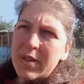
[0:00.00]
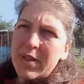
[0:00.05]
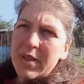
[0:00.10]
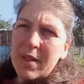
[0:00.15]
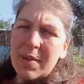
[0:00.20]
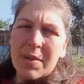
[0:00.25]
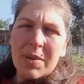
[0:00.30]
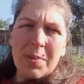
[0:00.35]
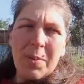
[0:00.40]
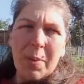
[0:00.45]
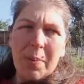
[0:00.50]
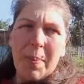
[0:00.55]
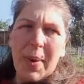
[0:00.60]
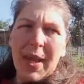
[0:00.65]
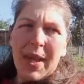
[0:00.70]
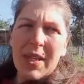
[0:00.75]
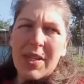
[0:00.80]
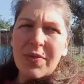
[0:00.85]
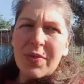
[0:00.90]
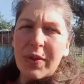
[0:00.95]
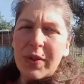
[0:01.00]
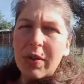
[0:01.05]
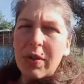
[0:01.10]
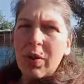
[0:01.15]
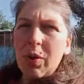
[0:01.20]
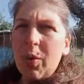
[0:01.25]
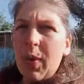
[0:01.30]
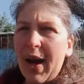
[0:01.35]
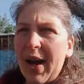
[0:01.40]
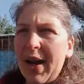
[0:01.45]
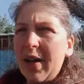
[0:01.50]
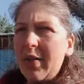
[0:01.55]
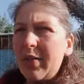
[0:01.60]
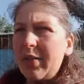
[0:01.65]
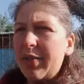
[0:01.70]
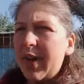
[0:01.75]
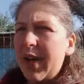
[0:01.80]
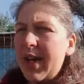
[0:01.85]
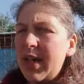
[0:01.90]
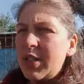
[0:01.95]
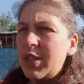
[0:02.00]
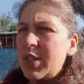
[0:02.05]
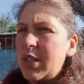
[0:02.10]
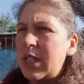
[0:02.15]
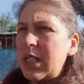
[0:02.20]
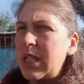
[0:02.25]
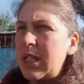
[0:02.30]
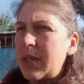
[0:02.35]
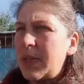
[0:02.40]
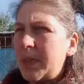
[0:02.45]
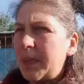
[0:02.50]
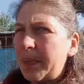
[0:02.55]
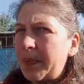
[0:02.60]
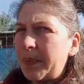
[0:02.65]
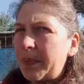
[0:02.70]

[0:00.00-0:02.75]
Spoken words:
seemed to be peaceful and quiet for ages.